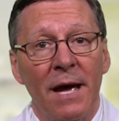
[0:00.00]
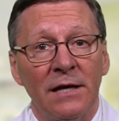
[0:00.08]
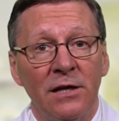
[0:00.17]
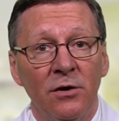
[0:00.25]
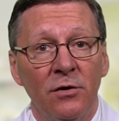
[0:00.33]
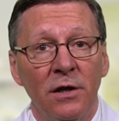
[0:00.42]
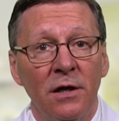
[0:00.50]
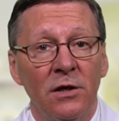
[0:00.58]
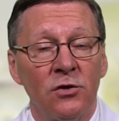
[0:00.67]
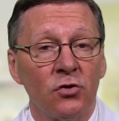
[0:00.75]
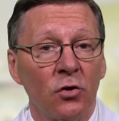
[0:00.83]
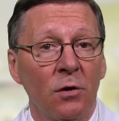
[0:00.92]
bacteria
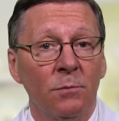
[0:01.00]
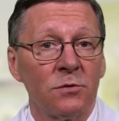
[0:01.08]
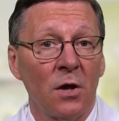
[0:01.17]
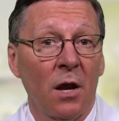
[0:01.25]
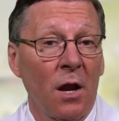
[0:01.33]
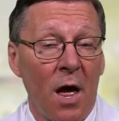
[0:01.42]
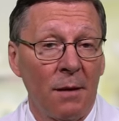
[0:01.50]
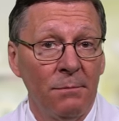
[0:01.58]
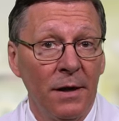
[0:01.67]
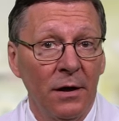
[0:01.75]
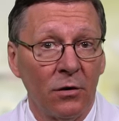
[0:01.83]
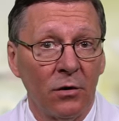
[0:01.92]
and germs a lot
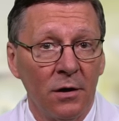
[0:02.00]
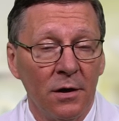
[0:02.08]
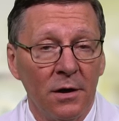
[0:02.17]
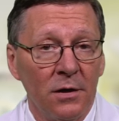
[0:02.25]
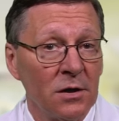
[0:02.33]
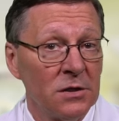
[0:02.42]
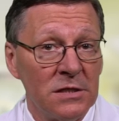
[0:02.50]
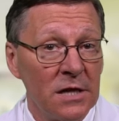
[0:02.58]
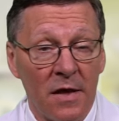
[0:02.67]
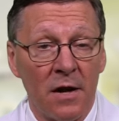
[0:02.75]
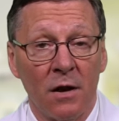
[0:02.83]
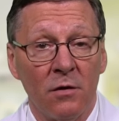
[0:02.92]
better. You can see
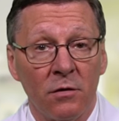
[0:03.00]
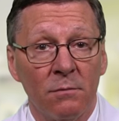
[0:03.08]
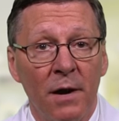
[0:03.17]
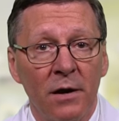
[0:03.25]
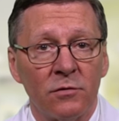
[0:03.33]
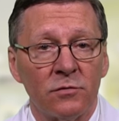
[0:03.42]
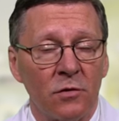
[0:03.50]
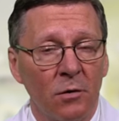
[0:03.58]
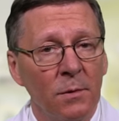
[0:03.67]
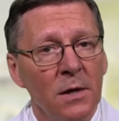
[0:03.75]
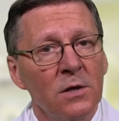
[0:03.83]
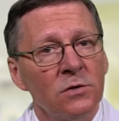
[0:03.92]
that under the microscope.
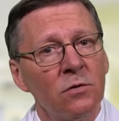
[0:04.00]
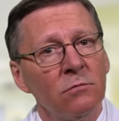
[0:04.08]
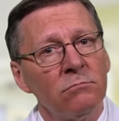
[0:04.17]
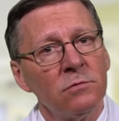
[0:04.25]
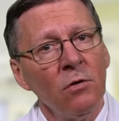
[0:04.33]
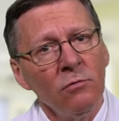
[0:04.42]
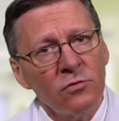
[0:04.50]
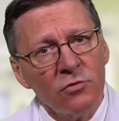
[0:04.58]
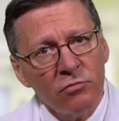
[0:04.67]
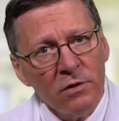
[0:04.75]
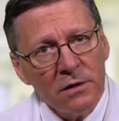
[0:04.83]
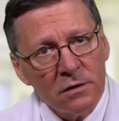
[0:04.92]
So don't
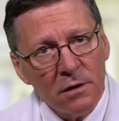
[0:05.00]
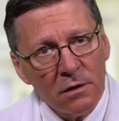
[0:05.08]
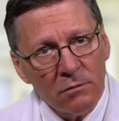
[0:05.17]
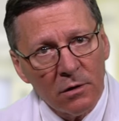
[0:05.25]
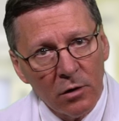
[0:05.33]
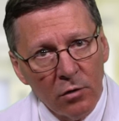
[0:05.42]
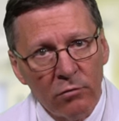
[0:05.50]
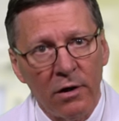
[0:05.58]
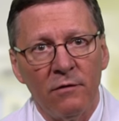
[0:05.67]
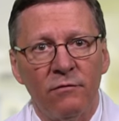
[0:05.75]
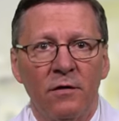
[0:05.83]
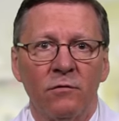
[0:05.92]
treat a
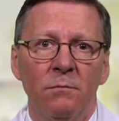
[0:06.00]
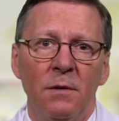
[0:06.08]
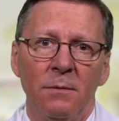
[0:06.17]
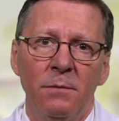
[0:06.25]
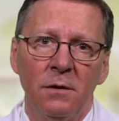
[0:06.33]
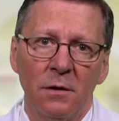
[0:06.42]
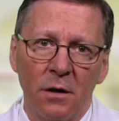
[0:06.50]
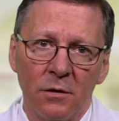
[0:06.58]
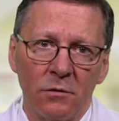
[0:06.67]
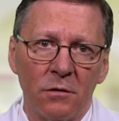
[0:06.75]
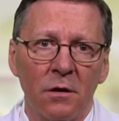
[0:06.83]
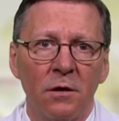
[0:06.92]
low-grade fever, maybe
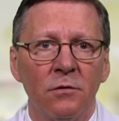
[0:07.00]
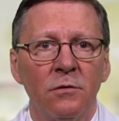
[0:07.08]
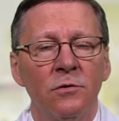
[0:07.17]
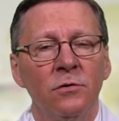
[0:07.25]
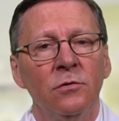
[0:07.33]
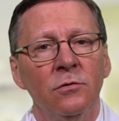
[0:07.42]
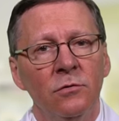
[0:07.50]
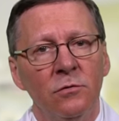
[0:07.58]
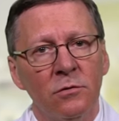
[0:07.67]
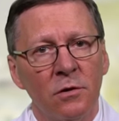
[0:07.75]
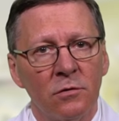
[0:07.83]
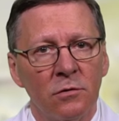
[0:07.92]
under
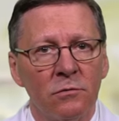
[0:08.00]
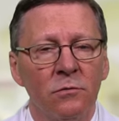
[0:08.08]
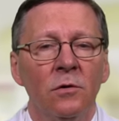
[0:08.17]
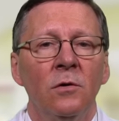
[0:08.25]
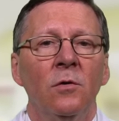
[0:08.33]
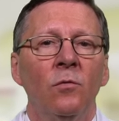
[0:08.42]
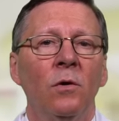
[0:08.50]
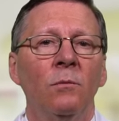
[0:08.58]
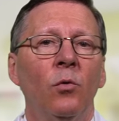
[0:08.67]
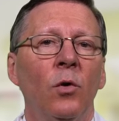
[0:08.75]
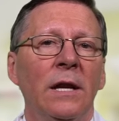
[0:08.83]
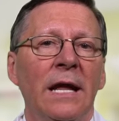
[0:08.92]
102,
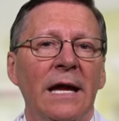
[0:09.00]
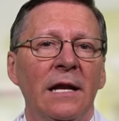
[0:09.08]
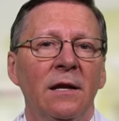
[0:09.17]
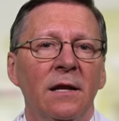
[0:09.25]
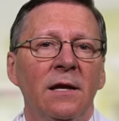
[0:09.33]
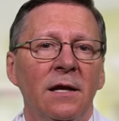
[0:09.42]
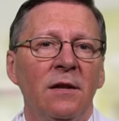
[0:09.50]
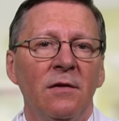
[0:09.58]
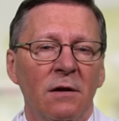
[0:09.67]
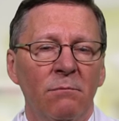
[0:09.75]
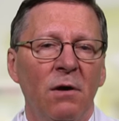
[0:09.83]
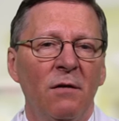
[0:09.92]
101.8,
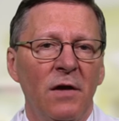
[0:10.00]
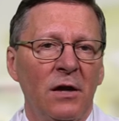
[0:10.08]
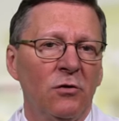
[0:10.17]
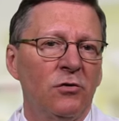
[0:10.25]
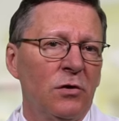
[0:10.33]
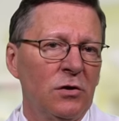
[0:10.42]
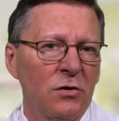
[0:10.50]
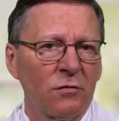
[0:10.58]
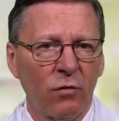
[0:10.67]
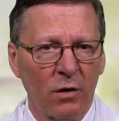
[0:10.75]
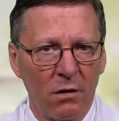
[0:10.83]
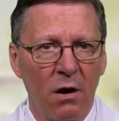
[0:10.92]
anything above that you treat just
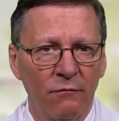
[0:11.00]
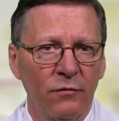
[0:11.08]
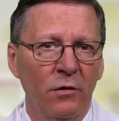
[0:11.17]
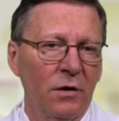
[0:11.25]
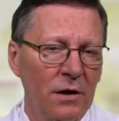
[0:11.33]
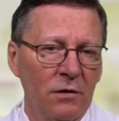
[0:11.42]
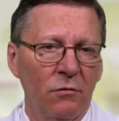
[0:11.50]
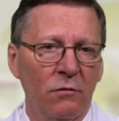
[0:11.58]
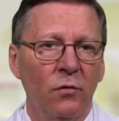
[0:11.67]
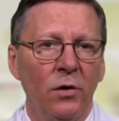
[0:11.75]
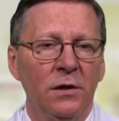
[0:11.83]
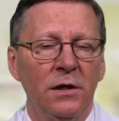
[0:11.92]
for comfort and to
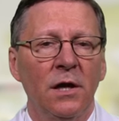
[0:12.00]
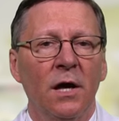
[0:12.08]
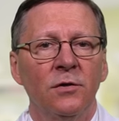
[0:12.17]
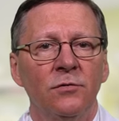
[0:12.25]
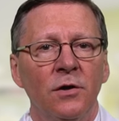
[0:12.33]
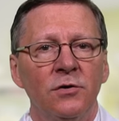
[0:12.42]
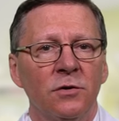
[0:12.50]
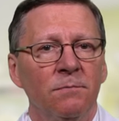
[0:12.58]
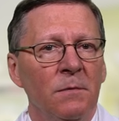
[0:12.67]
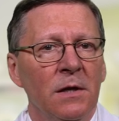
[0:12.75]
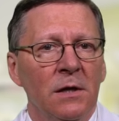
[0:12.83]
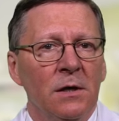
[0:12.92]
avoid dehydration.
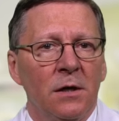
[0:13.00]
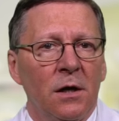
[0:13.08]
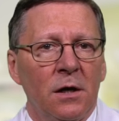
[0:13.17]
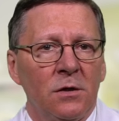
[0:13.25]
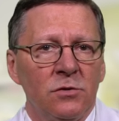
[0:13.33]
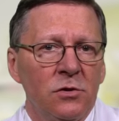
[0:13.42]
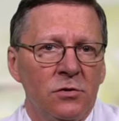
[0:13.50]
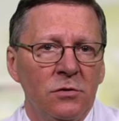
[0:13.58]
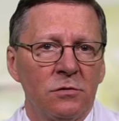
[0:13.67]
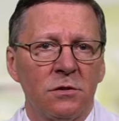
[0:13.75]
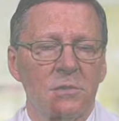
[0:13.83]
Just use